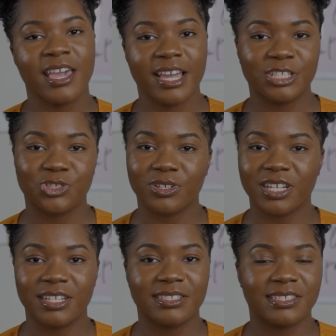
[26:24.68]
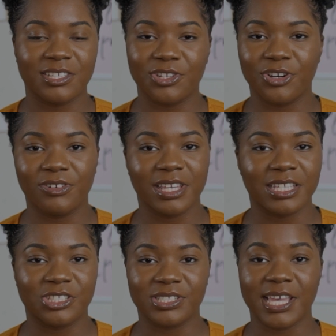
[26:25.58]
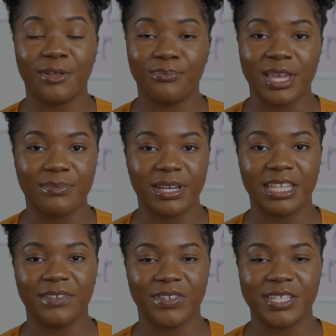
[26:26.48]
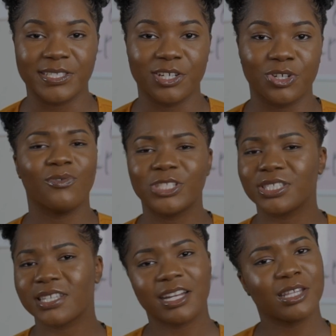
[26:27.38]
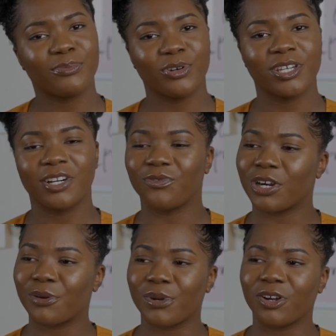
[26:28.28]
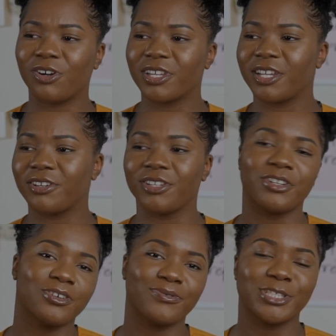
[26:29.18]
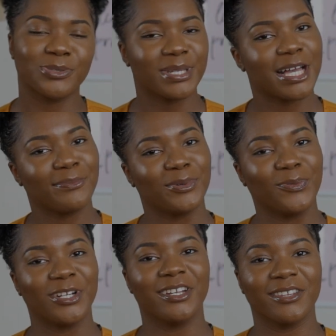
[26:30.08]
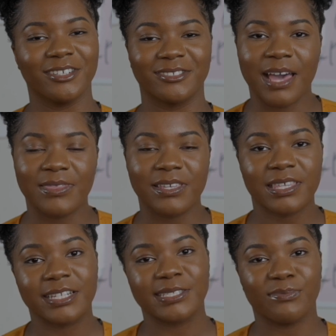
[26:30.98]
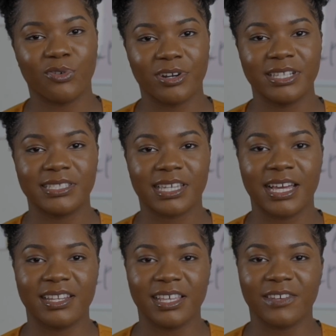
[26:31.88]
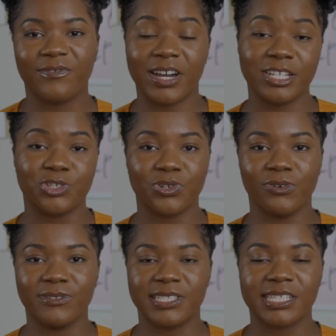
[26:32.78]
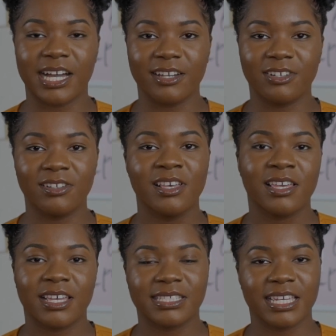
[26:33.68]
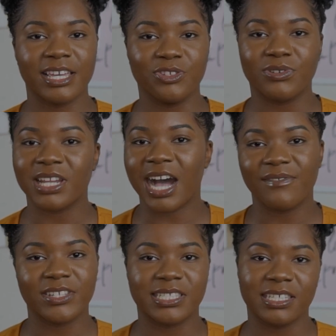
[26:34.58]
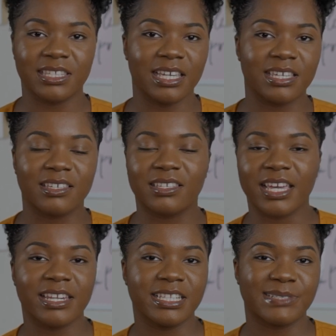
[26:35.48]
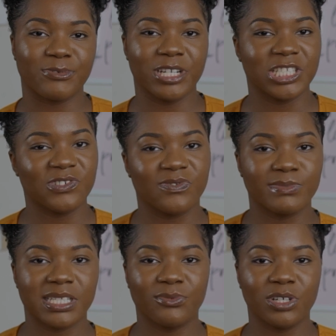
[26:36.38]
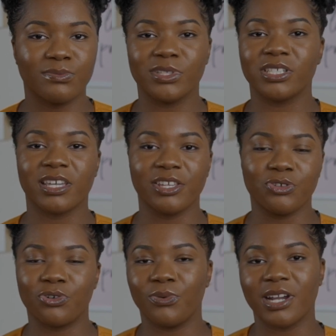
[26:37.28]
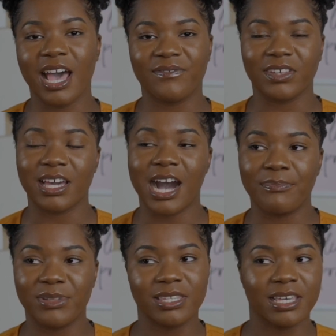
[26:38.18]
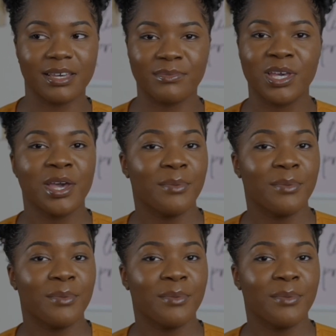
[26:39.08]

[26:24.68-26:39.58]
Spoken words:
and shortcuts to, you know, like just help make my life easier, which is kind of the point of why we're all here, you know? We should be helping one another. I think that it's important to kind of like find your own style, because again, you can obviously like get inspiration from someone, but again, you don't want to have to copy them.